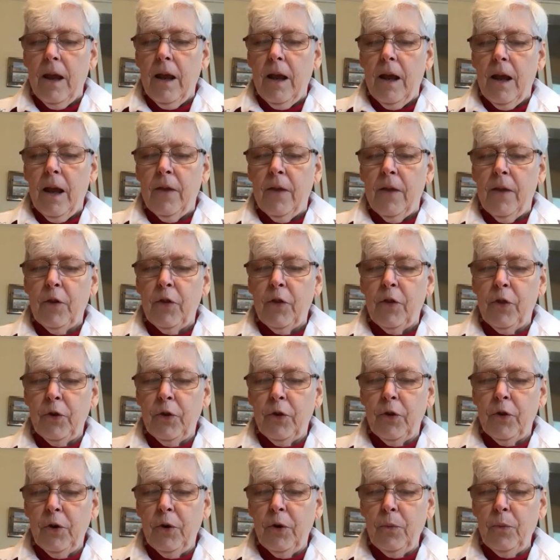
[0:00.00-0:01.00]
And the
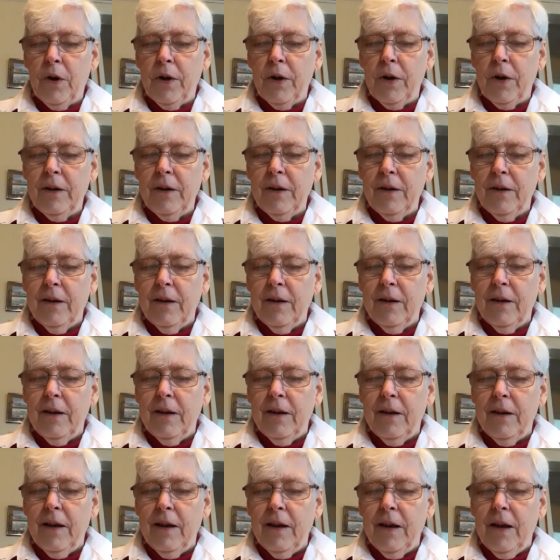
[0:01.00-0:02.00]
3rd one
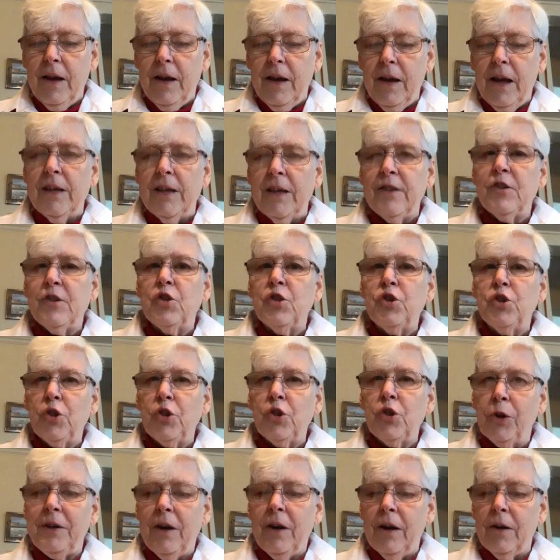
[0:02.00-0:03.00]
is the sugar
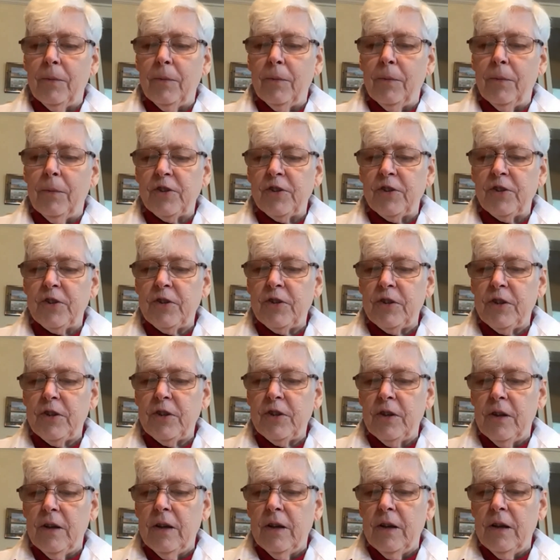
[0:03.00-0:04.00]
beet harvest,
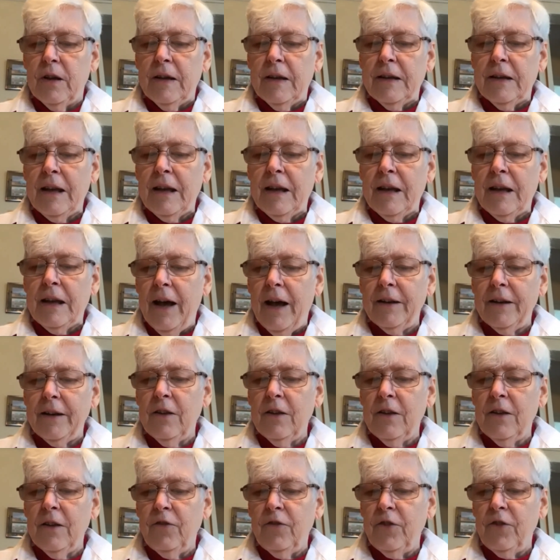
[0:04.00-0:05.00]
not in the
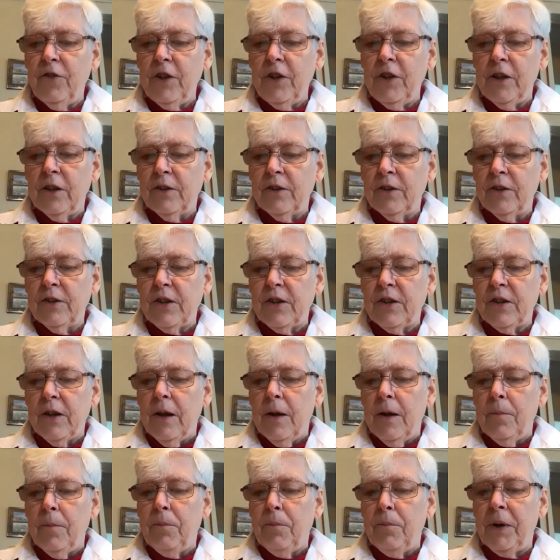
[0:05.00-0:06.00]
fields,
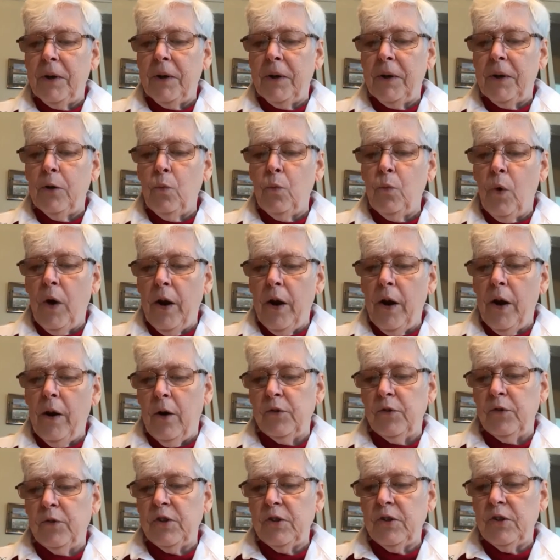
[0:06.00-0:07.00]
but in
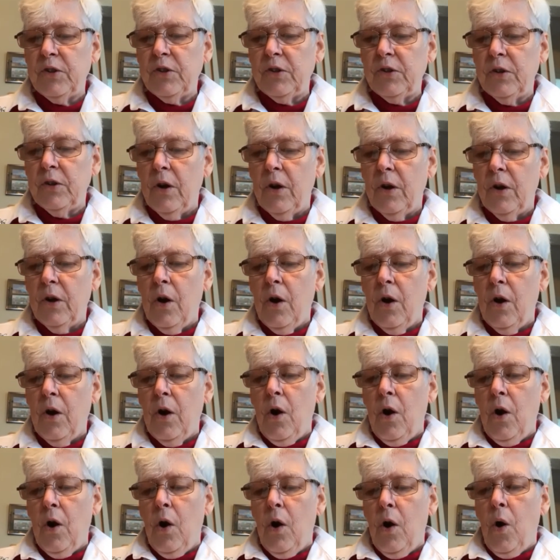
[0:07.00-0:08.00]
warehouses
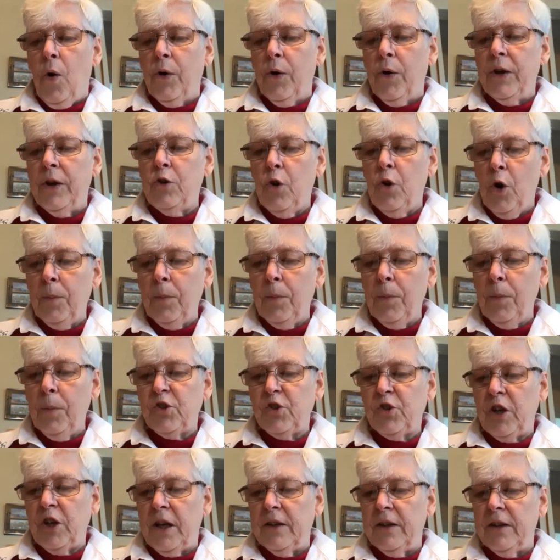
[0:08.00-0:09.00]
or enormous
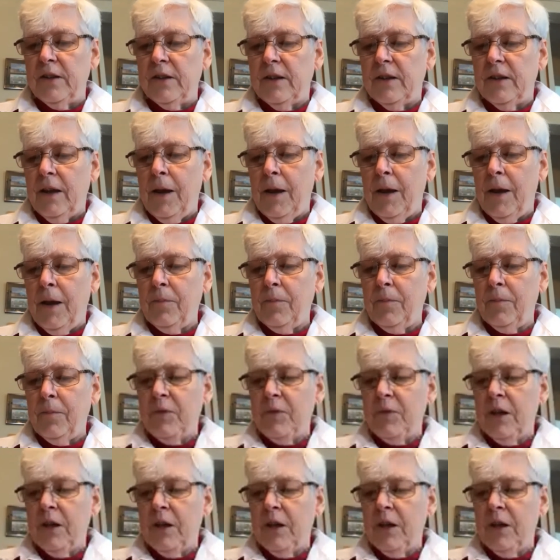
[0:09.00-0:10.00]
sheds,
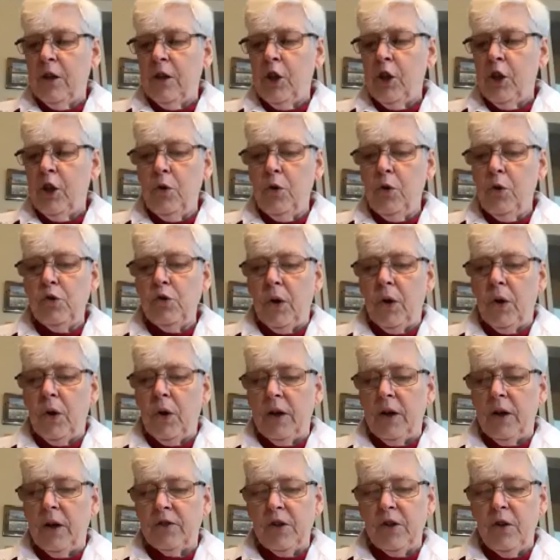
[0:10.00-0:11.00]
emptying huge
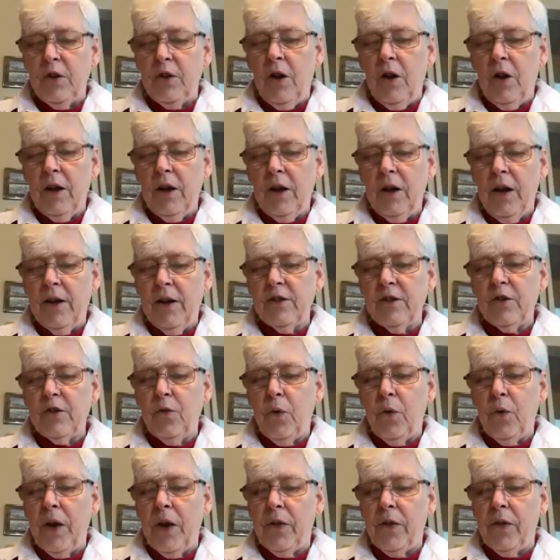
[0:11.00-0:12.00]
trucks in all kinds of
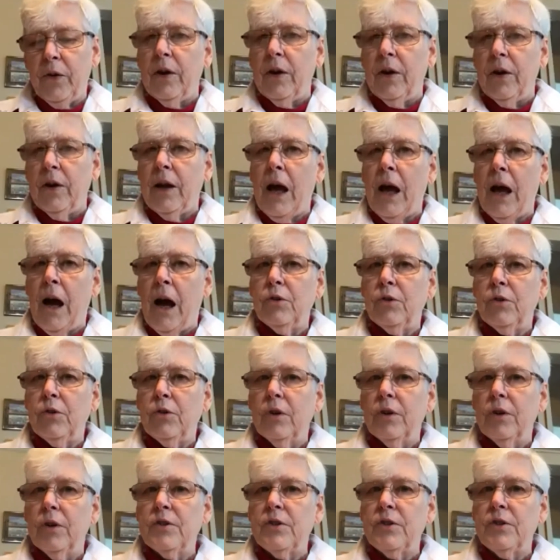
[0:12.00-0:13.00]
weather,
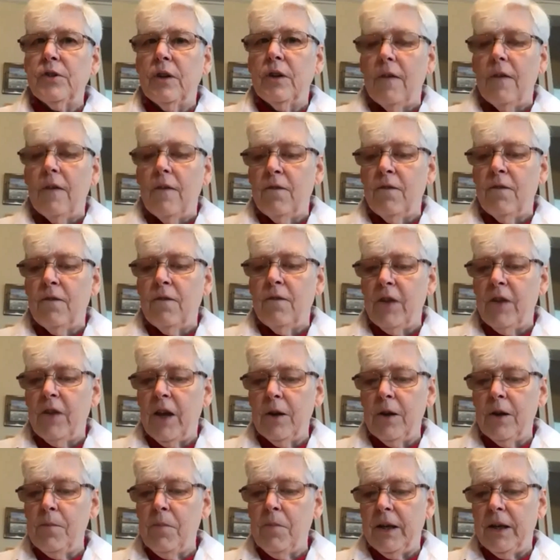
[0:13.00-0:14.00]
outdoors, very
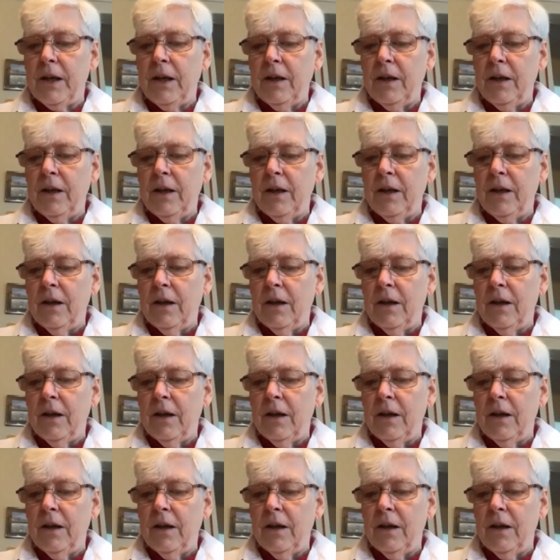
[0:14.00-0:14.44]
muddy,